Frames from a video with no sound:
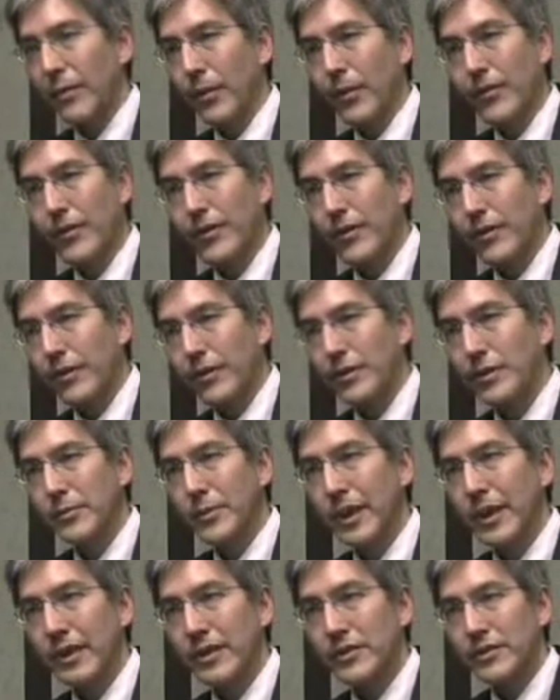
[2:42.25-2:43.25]
Both are going to
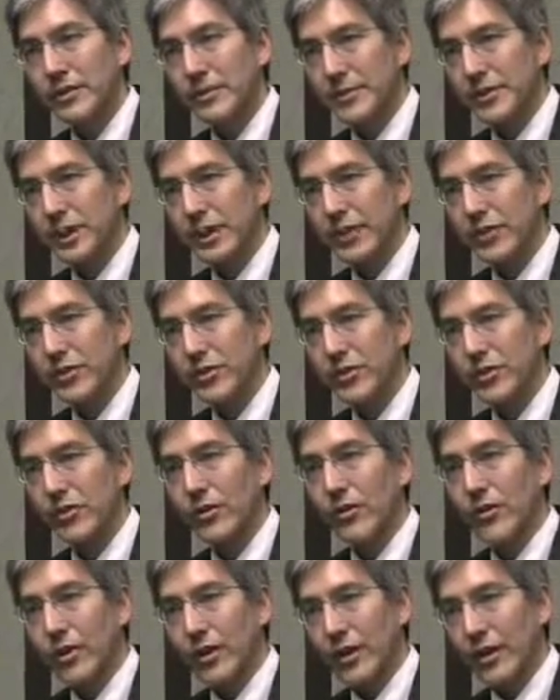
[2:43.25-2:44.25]
make substantial
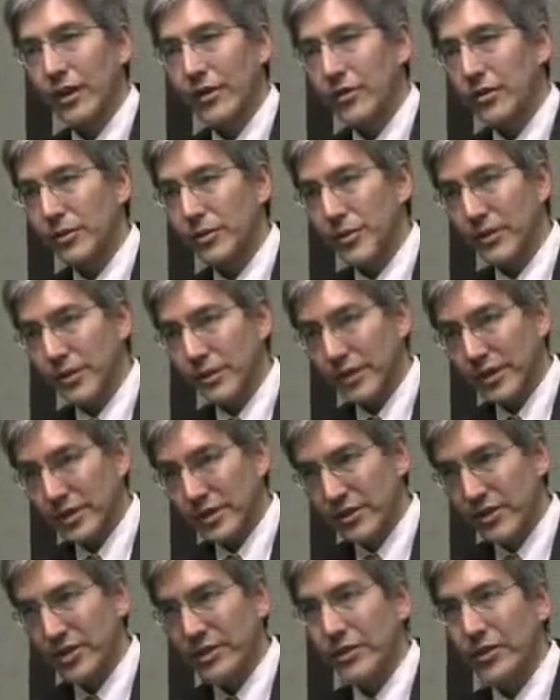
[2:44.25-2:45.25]

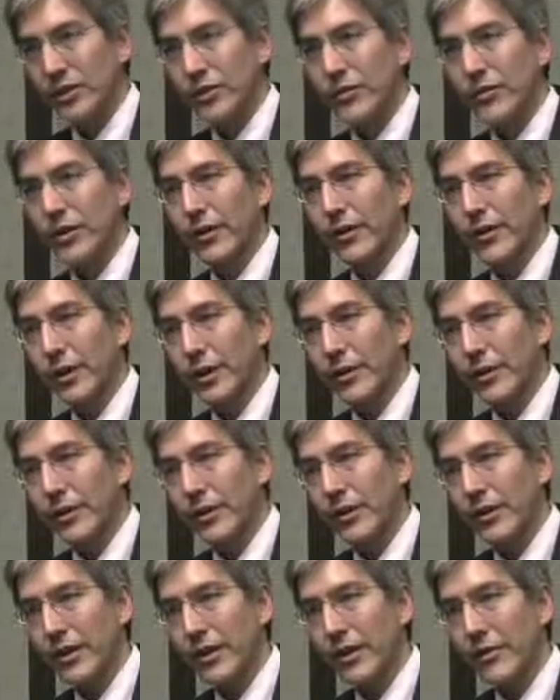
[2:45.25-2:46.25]
contributions to our
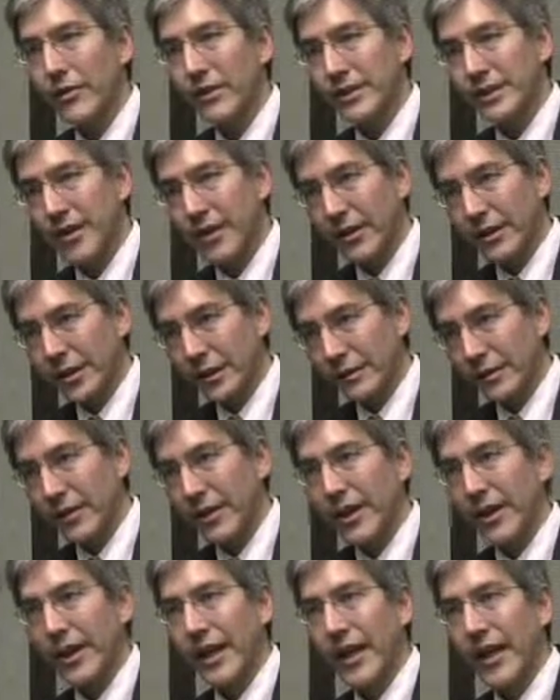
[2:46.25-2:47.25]
therapeutic armamentarium
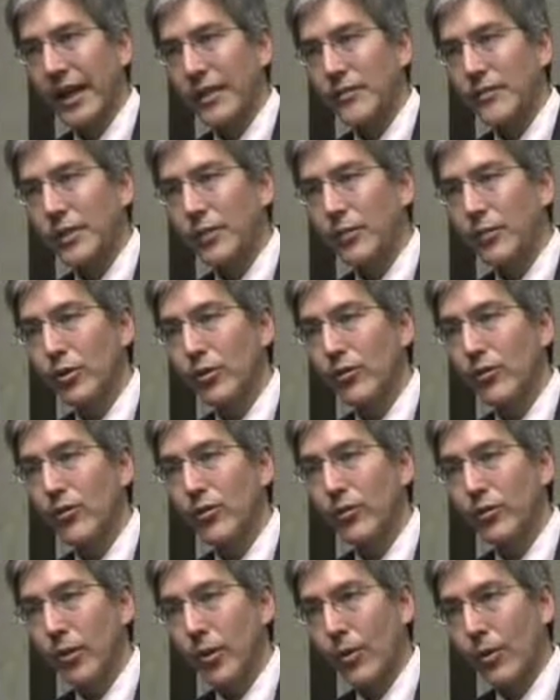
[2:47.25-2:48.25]
as we move
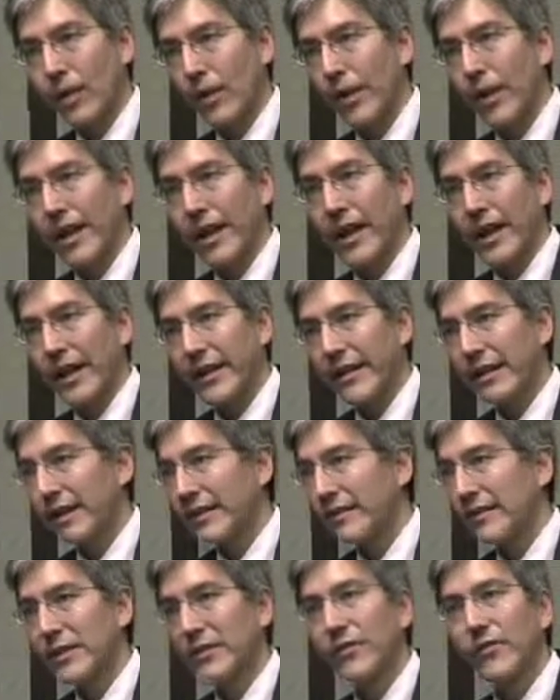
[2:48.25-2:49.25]
forward, and
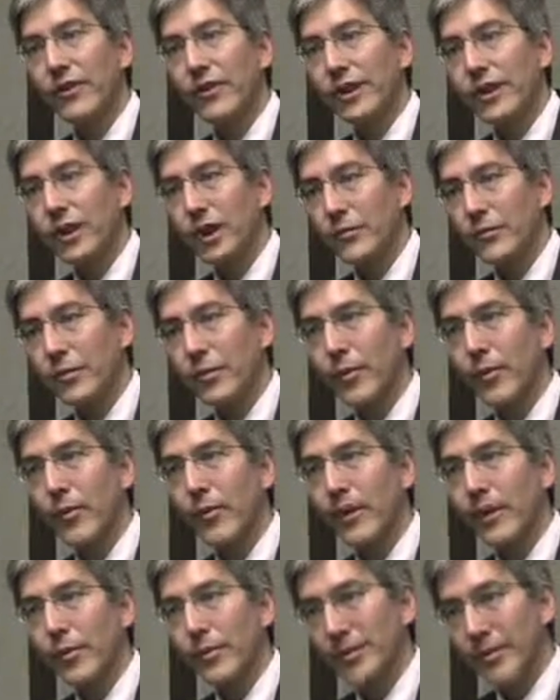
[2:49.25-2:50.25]
they seem very comparable
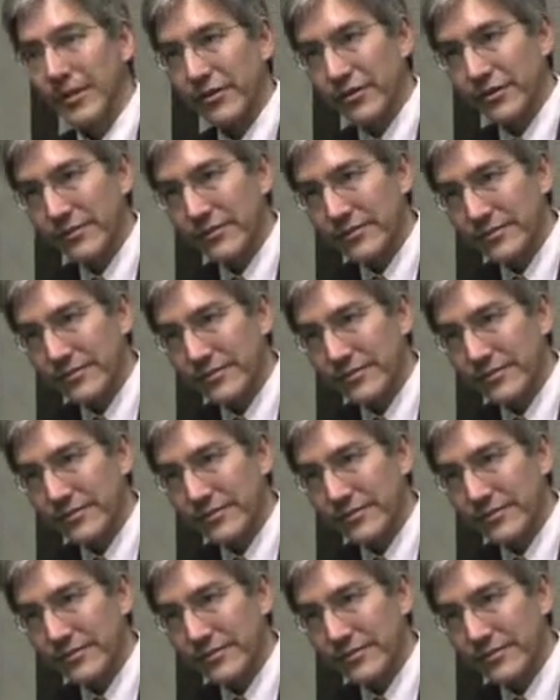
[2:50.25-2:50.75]
therapies.